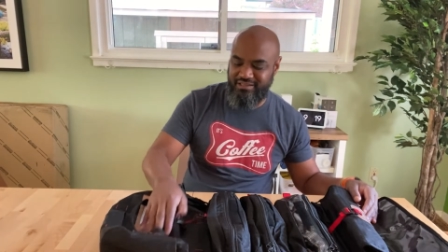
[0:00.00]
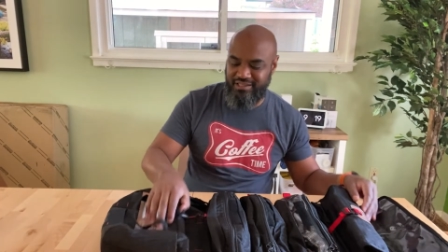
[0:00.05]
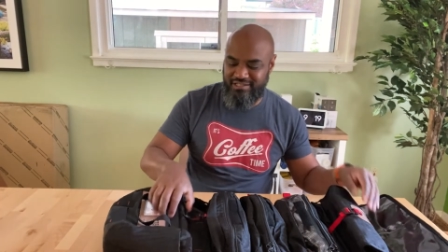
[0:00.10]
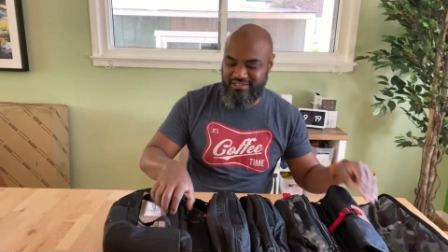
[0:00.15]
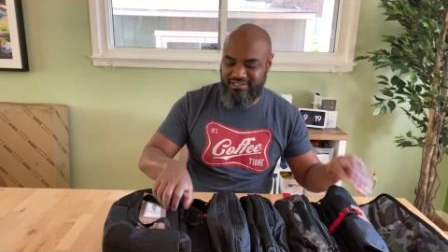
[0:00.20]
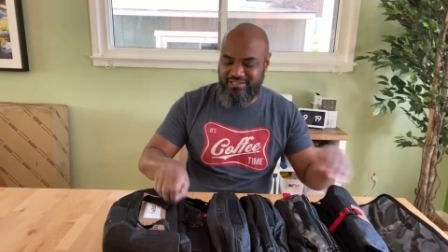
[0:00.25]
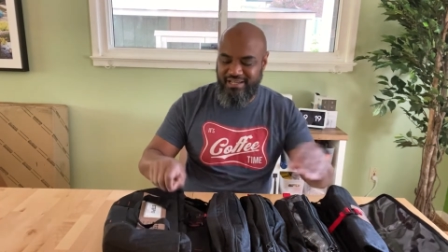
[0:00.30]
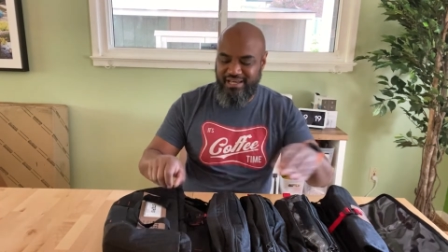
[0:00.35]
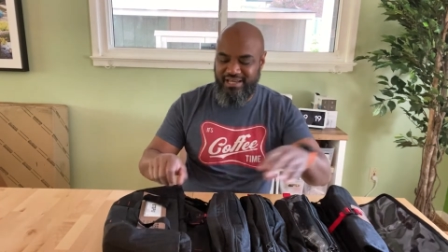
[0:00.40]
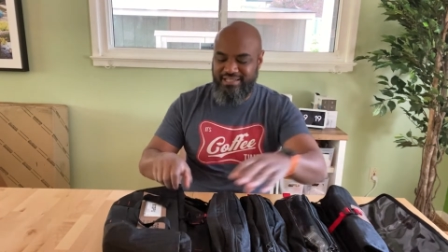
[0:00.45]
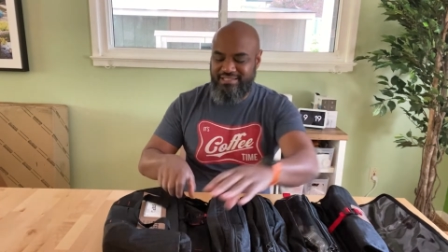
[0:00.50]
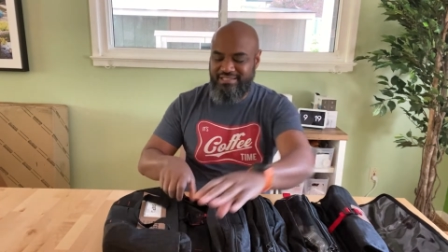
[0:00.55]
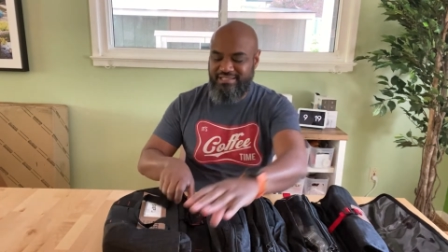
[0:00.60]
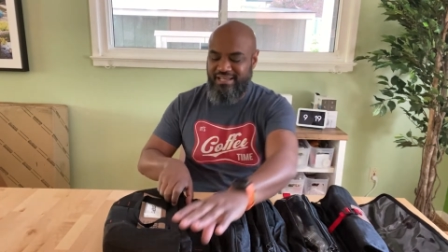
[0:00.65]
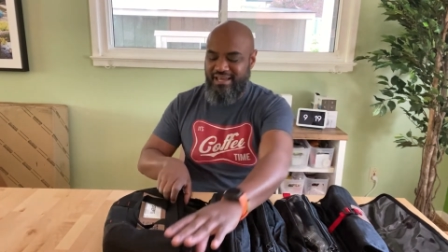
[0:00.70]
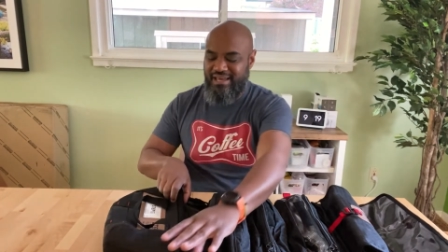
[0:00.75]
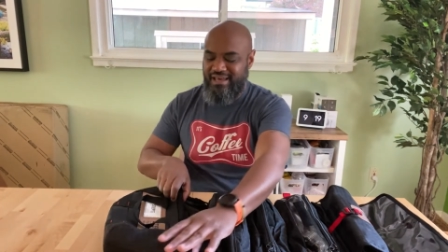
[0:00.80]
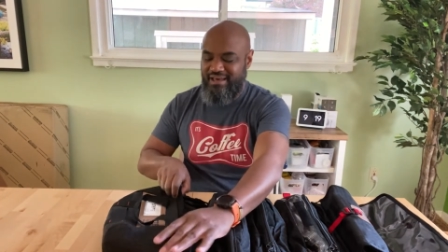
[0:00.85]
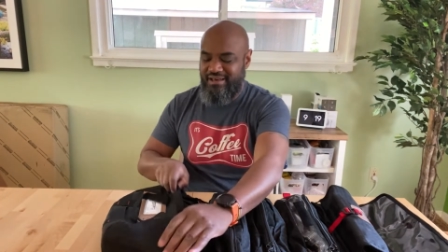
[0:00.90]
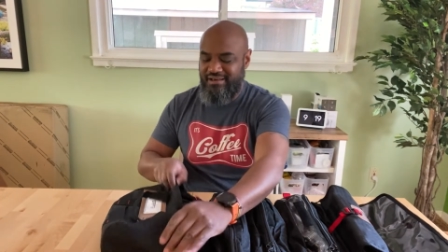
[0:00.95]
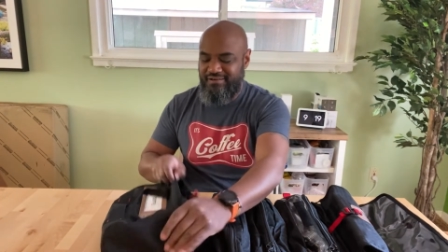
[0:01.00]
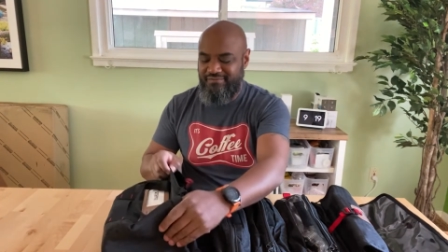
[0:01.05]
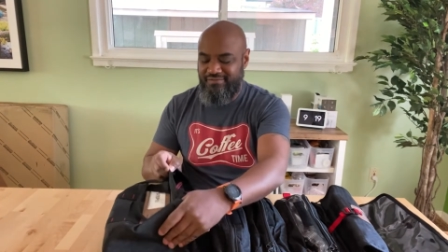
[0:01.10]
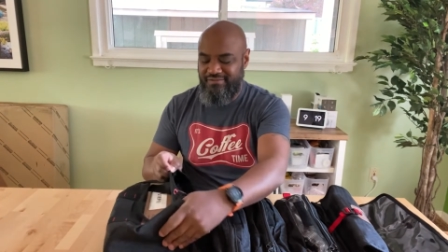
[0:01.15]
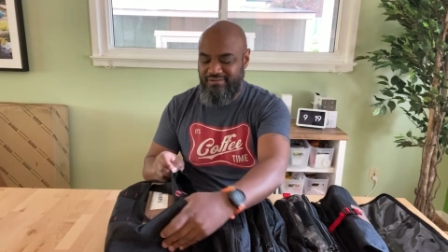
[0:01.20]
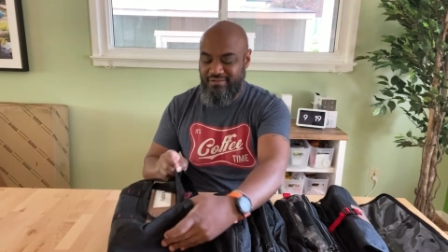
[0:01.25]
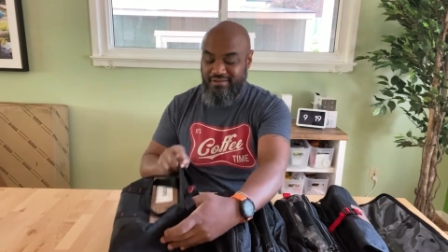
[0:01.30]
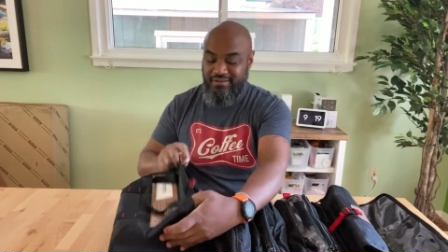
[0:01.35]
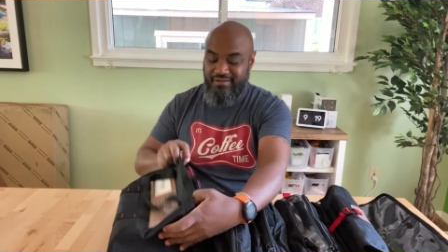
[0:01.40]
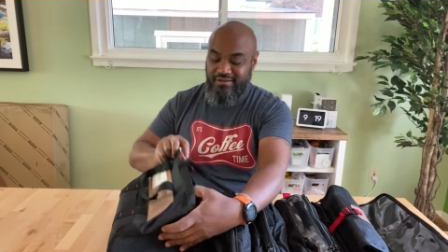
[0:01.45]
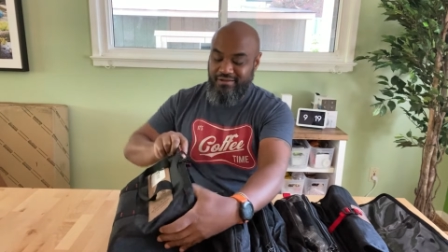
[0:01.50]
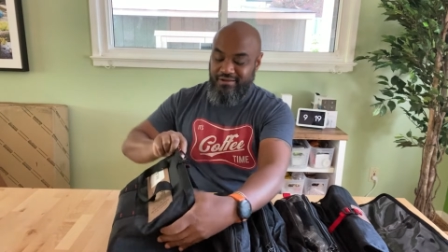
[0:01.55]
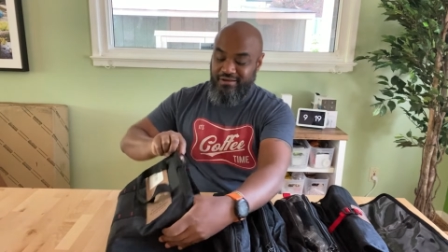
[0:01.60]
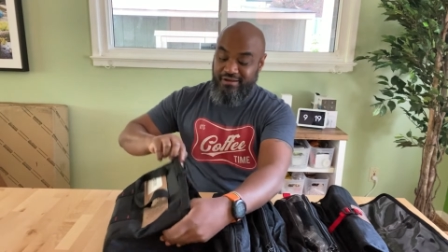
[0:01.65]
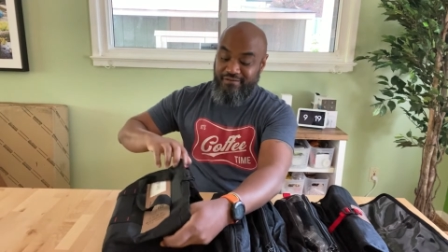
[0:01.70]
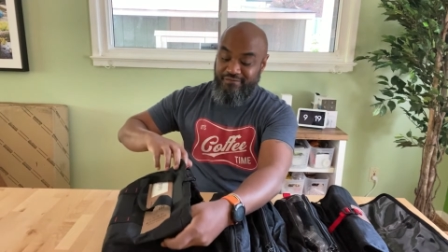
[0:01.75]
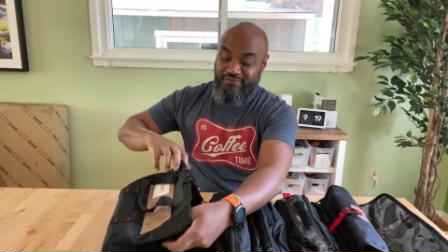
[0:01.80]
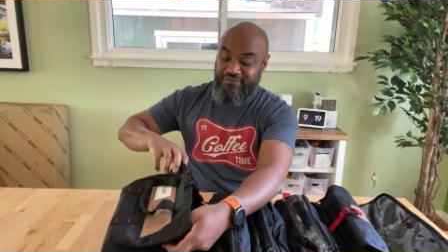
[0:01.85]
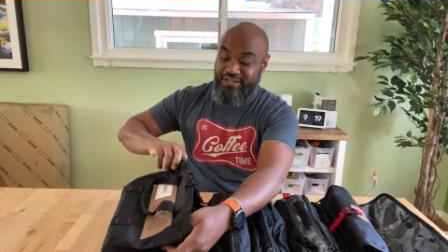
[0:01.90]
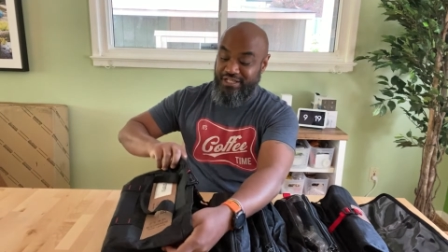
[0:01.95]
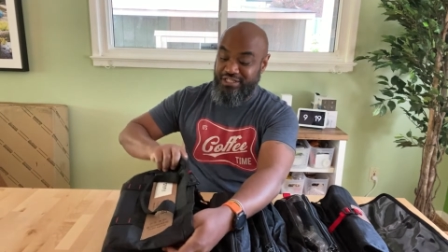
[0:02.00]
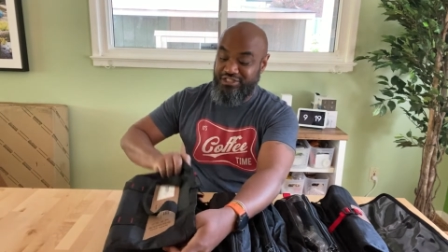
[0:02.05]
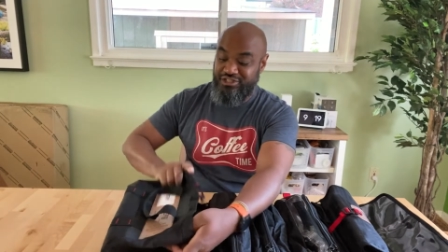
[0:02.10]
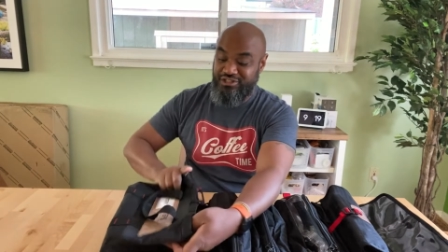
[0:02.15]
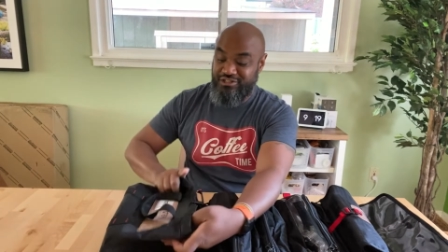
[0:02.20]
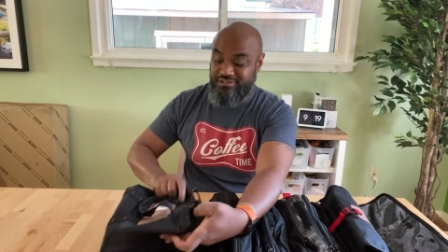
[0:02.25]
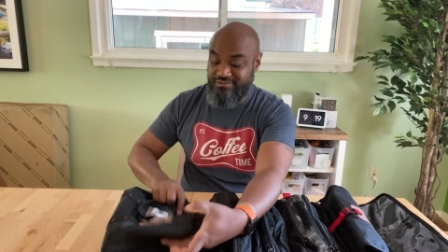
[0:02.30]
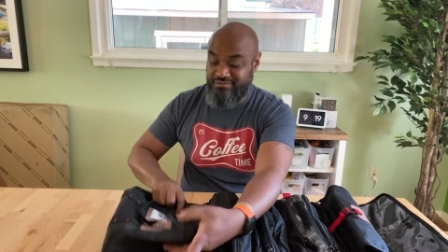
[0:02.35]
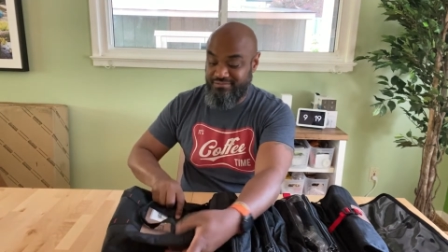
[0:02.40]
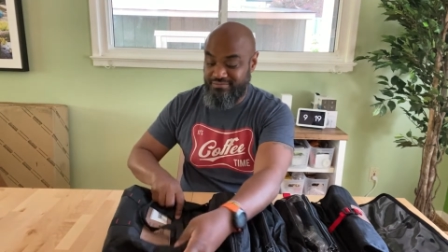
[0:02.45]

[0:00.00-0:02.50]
it's nice to have a feature